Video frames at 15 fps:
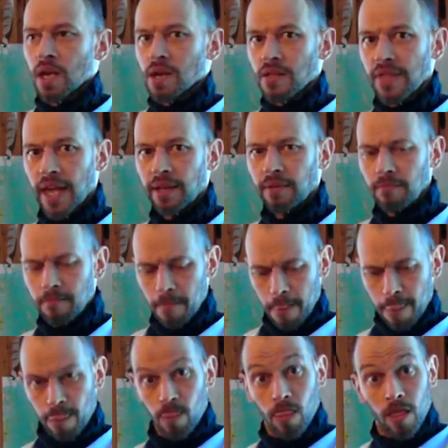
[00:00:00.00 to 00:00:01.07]
Then,
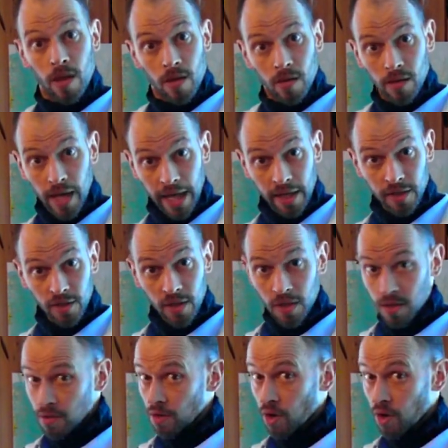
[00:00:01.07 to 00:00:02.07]
energy